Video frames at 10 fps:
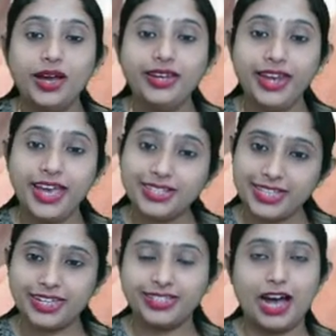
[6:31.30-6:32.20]
next
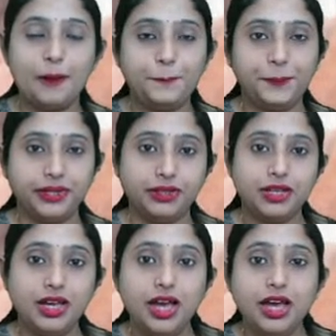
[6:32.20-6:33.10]
example.
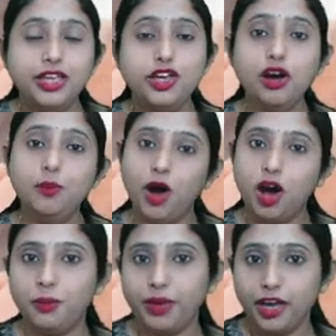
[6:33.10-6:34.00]
Your mom,